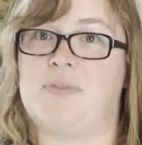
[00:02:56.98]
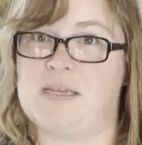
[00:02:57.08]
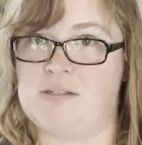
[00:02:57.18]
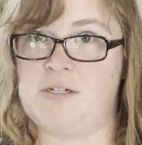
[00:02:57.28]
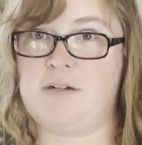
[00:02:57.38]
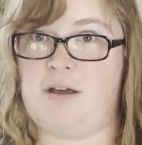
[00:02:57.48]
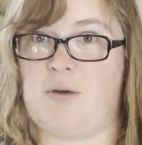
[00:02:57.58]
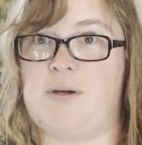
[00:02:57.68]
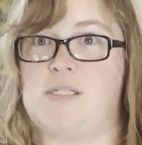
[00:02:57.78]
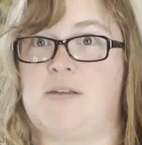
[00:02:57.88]
easier.
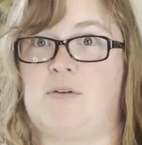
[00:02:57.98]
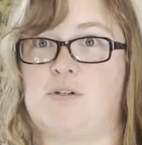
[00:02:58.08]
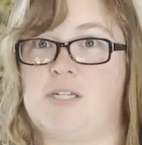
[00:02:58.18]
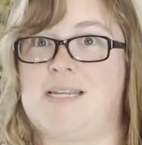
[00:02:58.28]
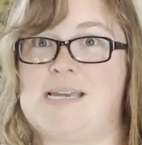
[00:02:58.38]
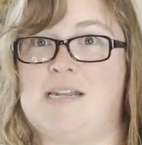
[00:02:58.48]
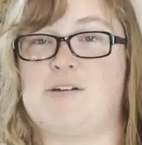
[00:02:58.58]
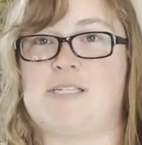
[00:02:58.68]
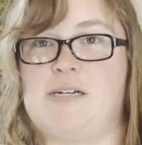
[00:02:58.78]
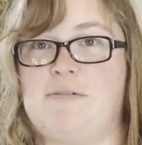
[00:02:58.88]
Otherwise, if you're just hiking it
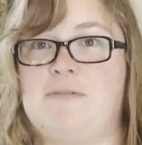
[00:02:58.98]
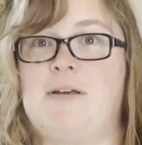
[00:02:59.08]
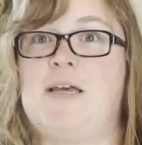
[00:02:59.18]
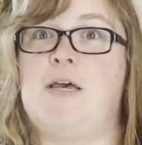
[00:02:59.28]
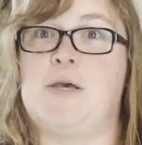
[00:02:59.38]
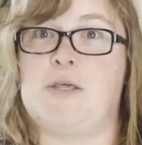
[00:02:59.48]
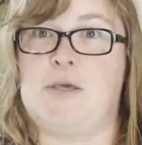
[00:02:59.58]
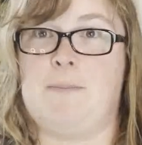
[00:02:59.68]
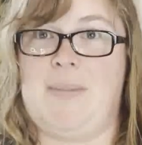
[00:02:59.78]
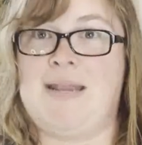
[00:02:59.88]
yourself,
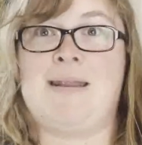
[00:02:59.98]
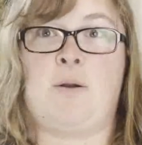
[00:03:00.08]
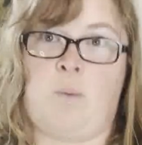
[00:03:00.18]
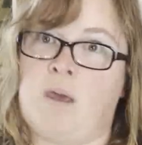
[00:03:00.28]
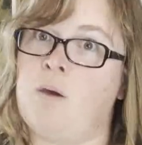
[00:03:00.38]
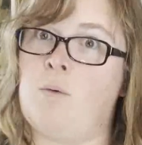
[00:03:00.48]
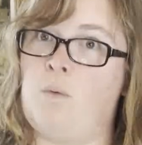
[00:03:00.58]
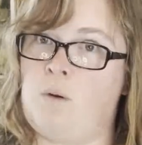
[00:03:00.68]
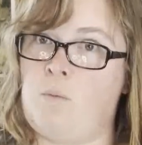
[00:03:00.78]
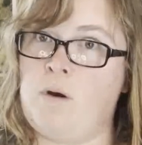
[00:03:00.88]
you might need a week
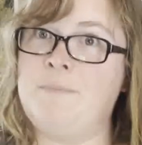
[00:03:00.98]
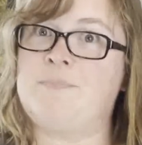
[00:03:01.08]
or more